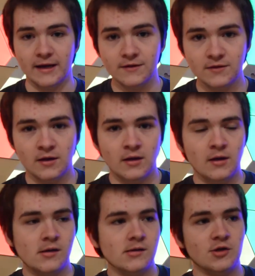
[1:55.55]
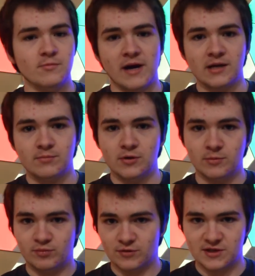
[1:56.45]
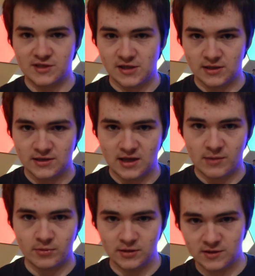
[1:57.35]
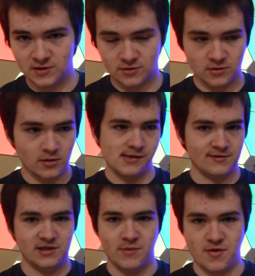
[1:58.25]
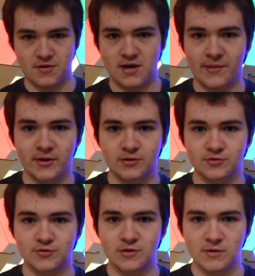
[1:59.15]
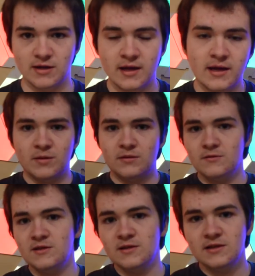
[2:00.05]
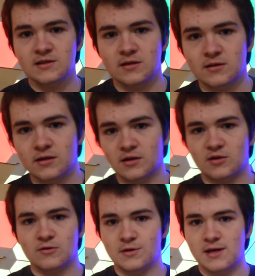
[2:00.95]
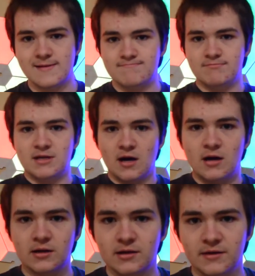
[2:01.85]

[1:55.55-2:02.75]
it. You might put pristine tablets or uh, some other chemical treatment, but those things aren't going to create gunk